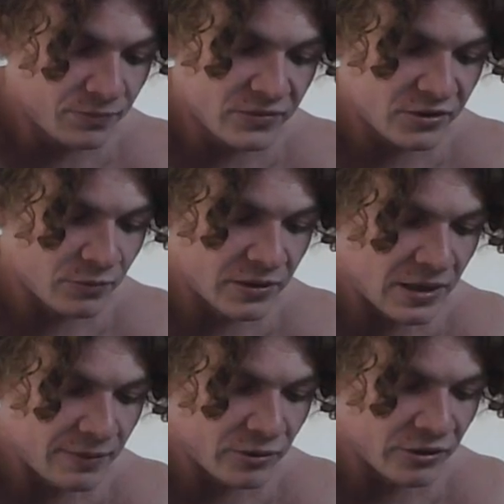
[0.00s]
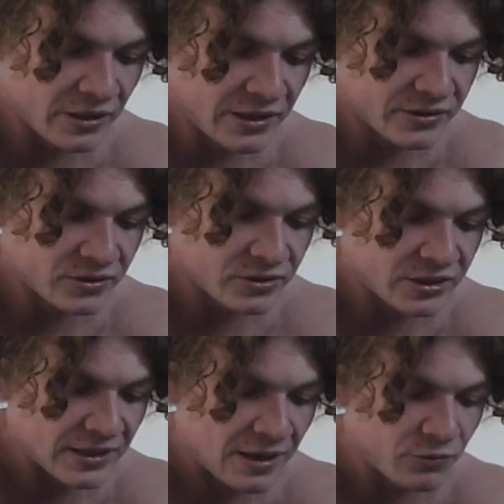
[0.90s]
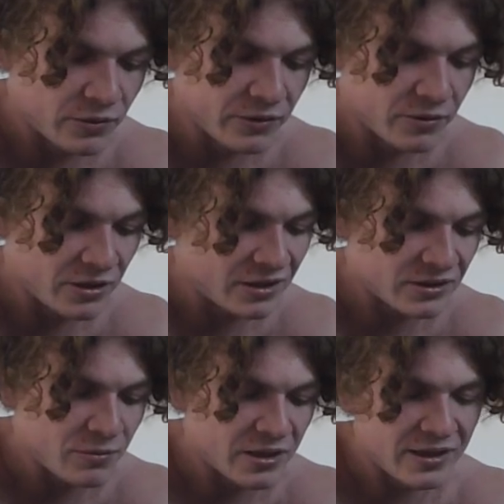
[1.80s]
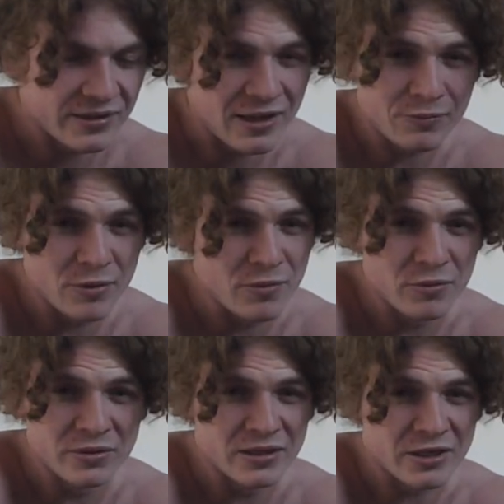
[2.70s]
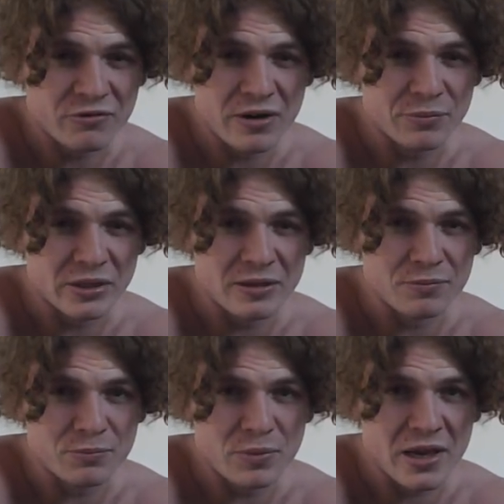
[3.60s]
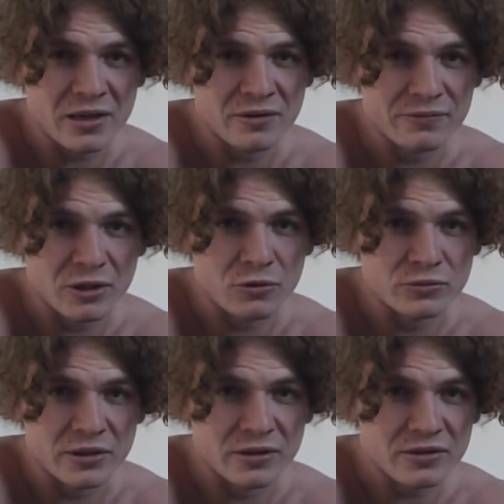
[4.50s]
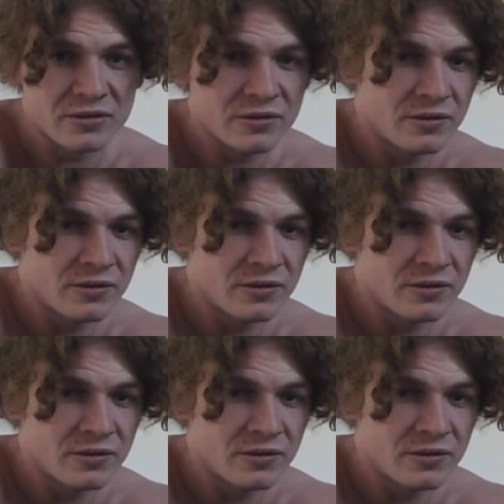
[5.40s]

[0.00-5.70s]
Something that I'm going to need to chill out with, but at the minute it's helping me with the crippling pain of loneliness.